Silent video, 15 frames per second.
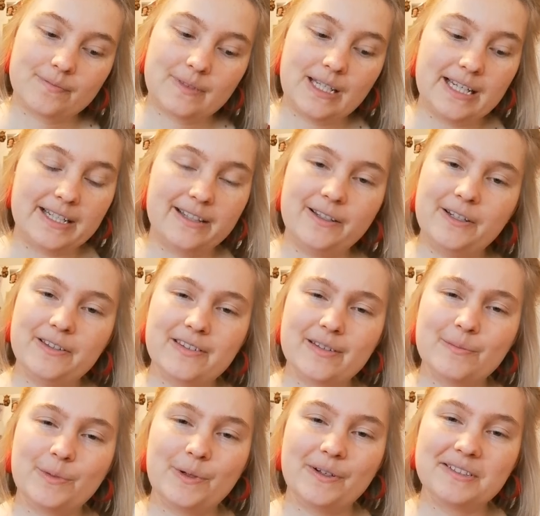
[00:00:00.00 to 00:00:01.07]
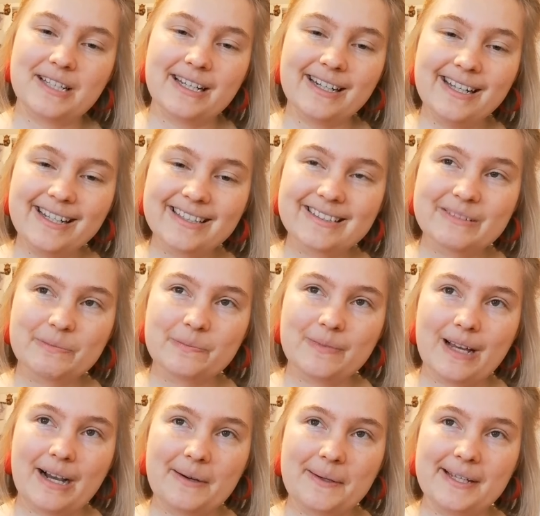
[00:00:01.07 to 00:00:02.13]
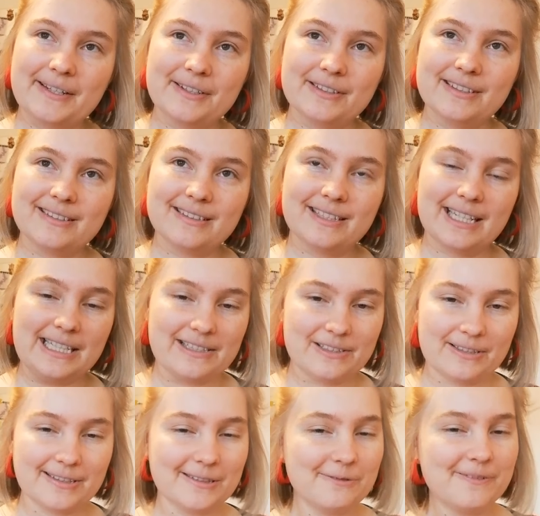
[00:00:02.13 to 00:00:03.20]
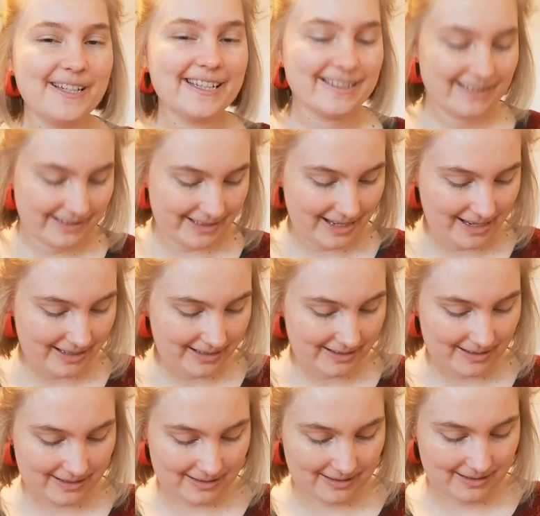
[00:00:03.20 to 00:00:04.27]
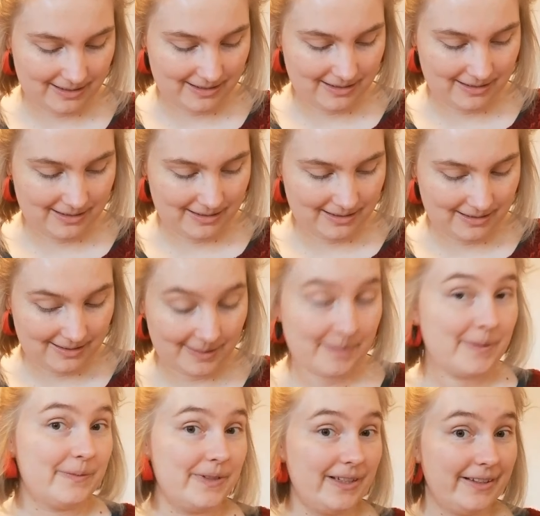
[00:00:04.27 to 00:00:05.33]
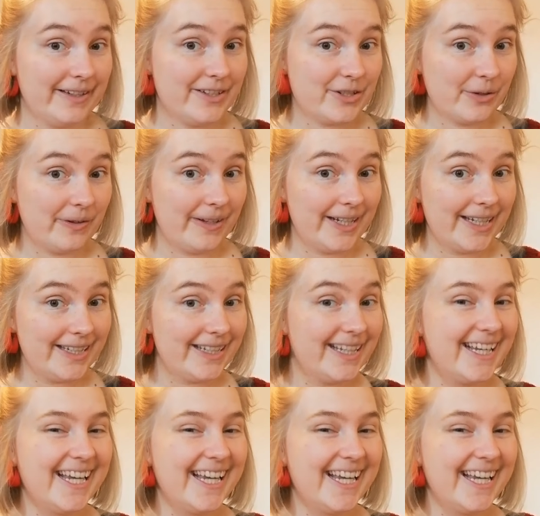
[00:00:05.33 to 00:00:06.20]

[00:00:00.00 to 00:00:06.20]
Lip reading: yeah, learned some more techniques, how I could get certain effects, and I've been really enjoying it.